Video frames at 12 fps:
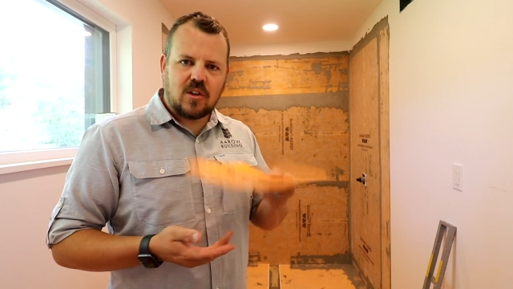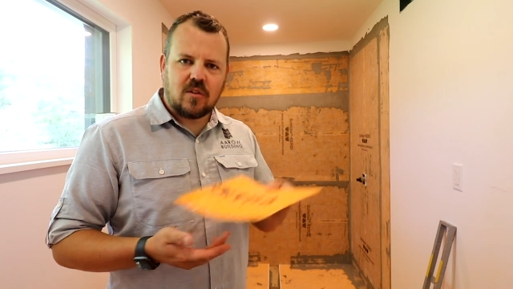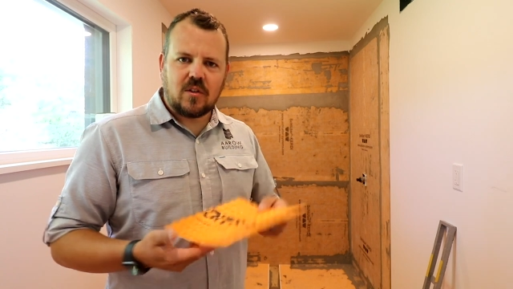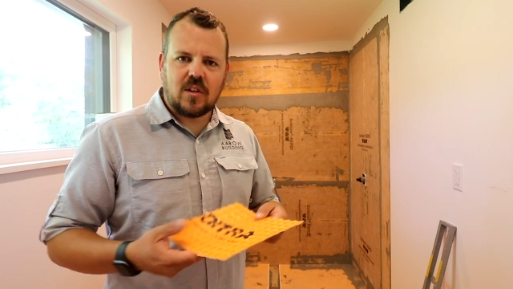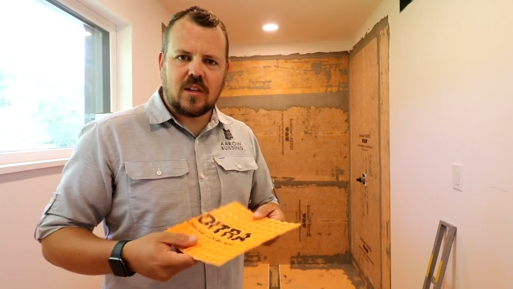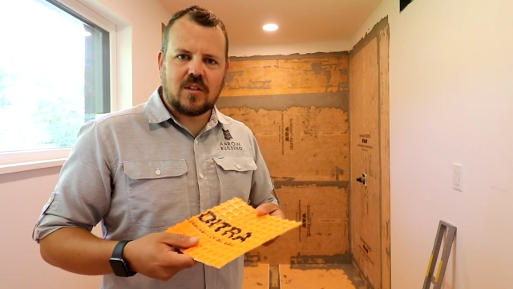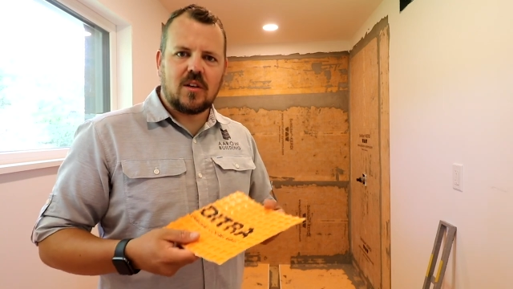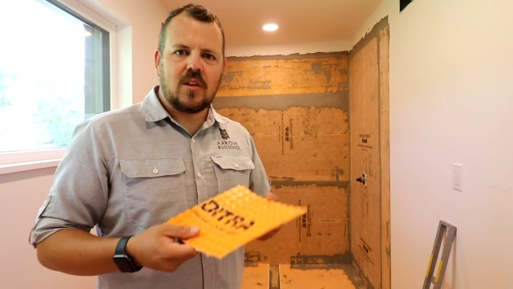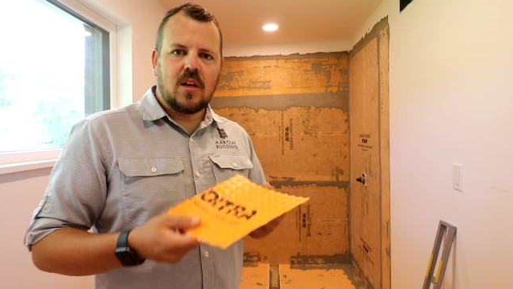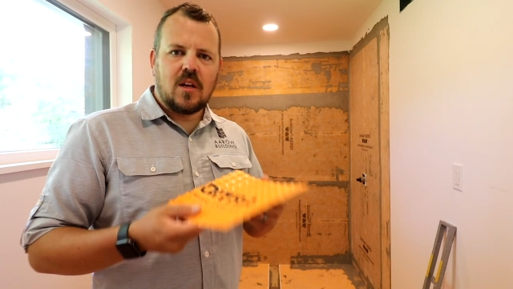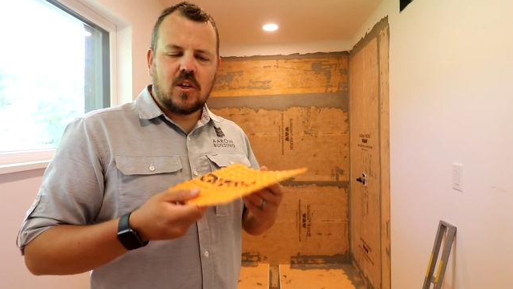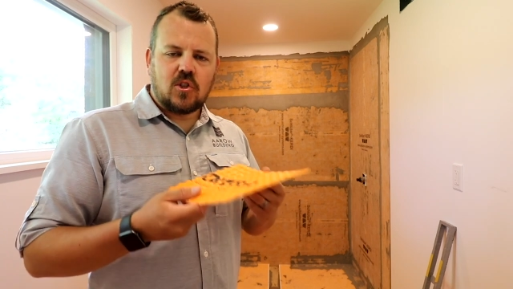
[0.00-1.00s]
generally doesn't
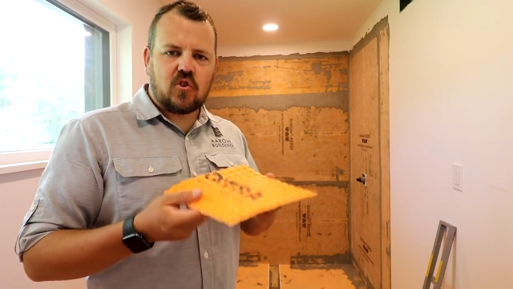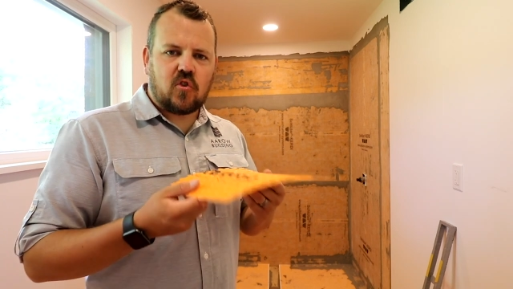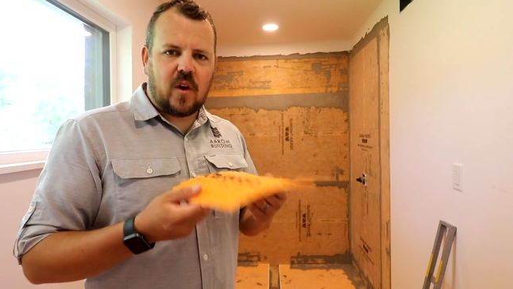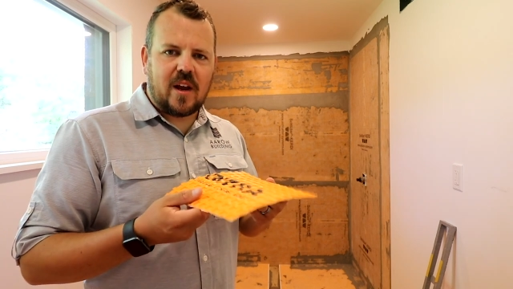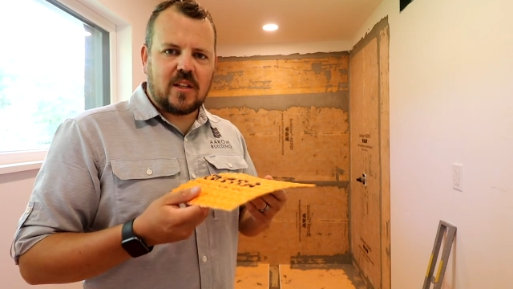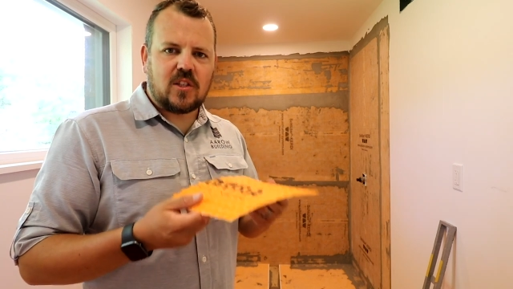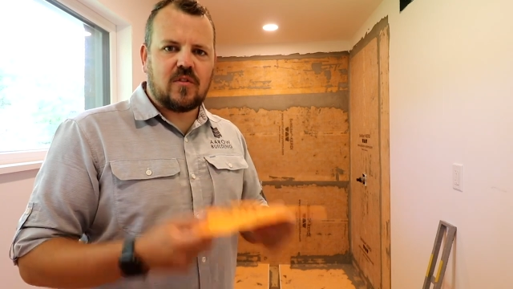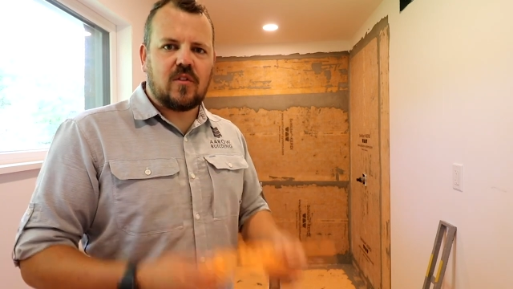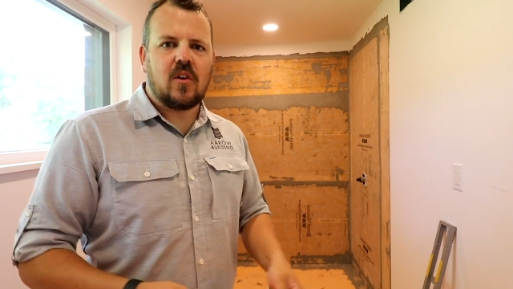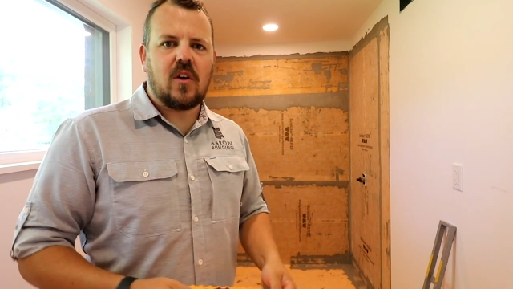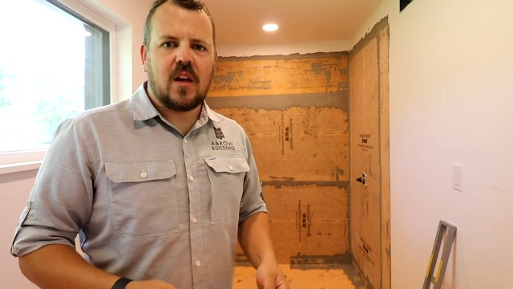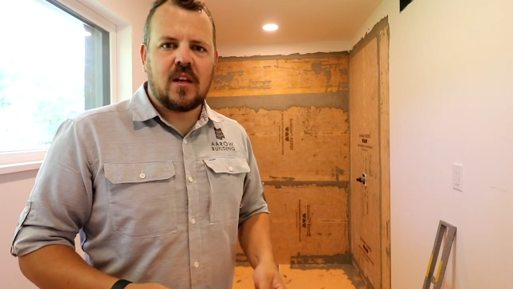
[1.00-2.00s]

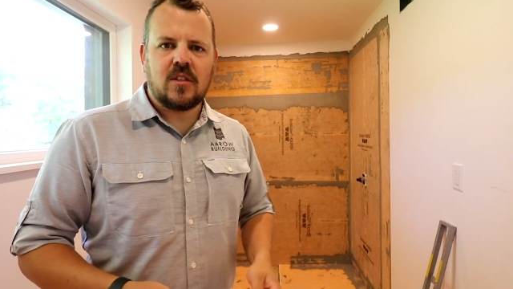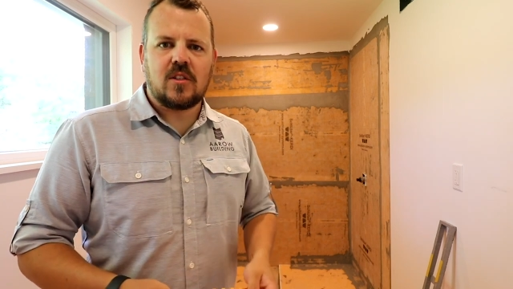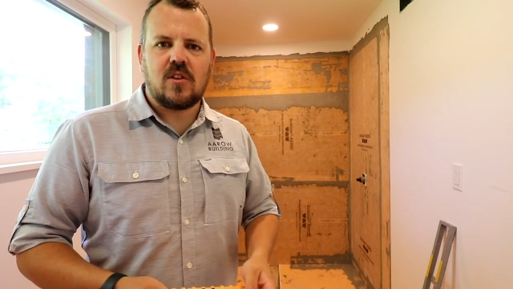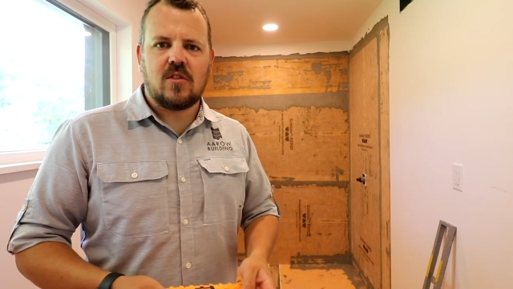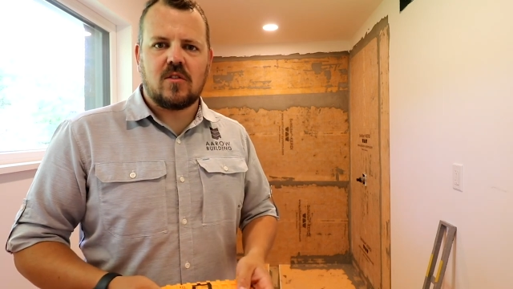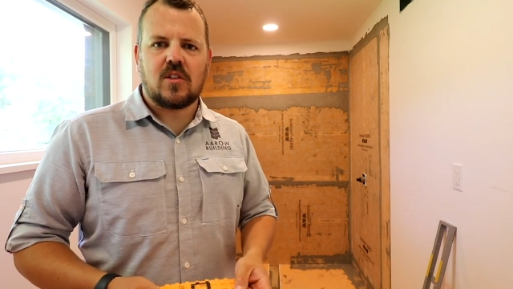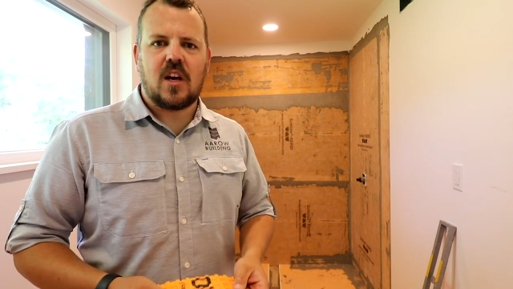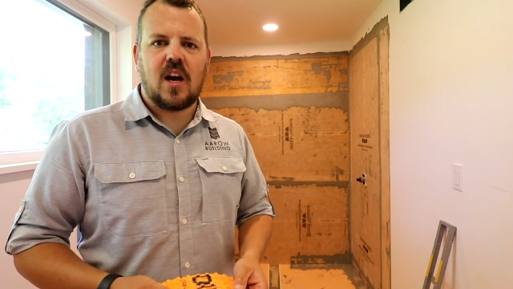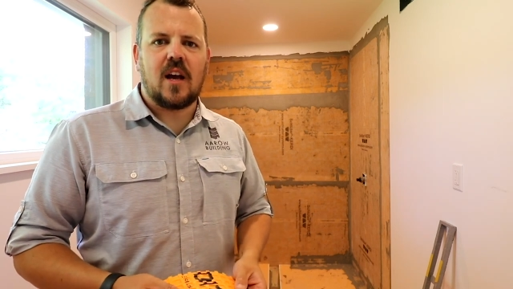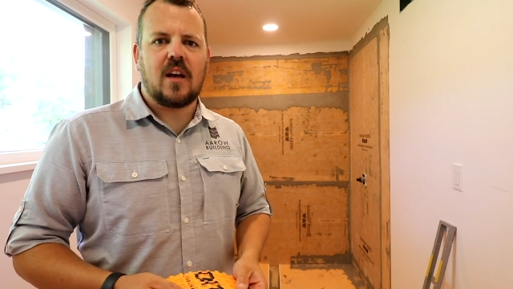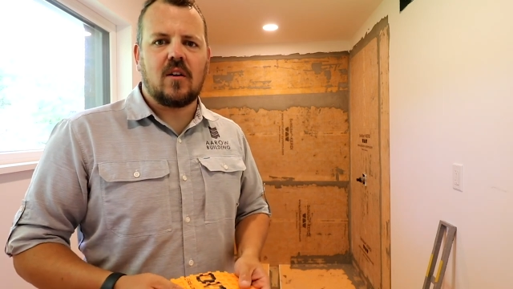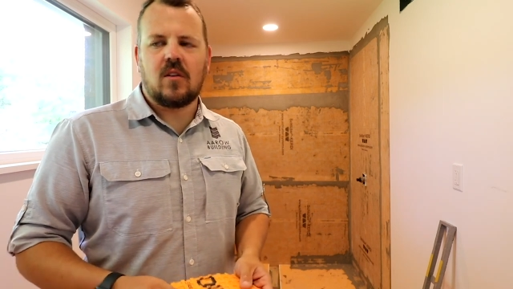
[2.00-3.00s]
transfer into your
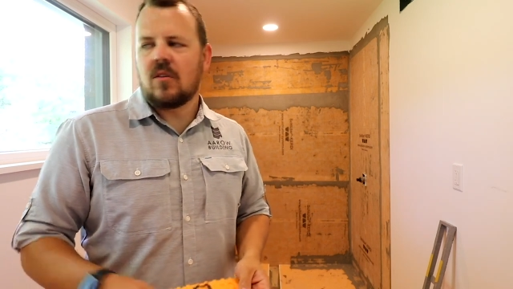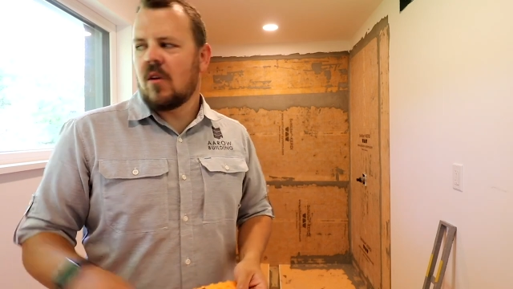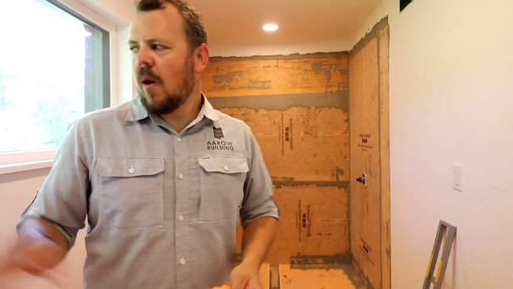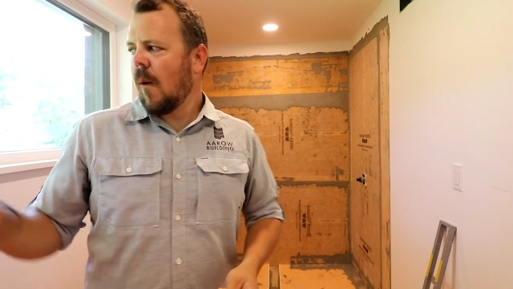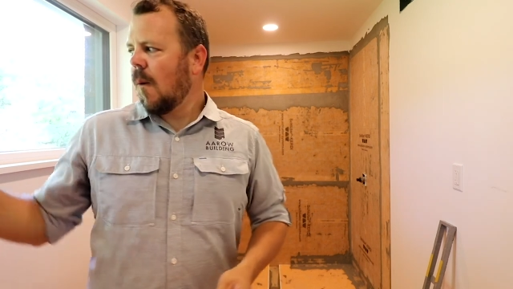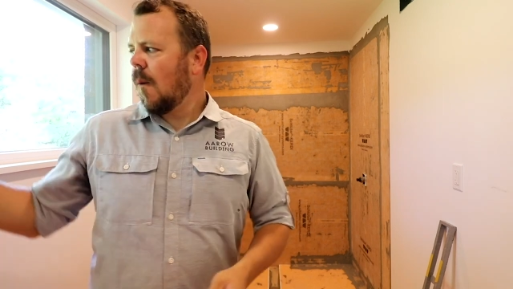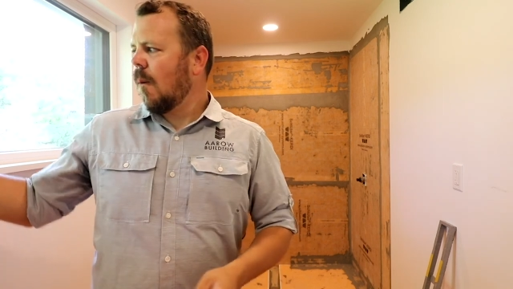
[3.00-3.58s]
tile.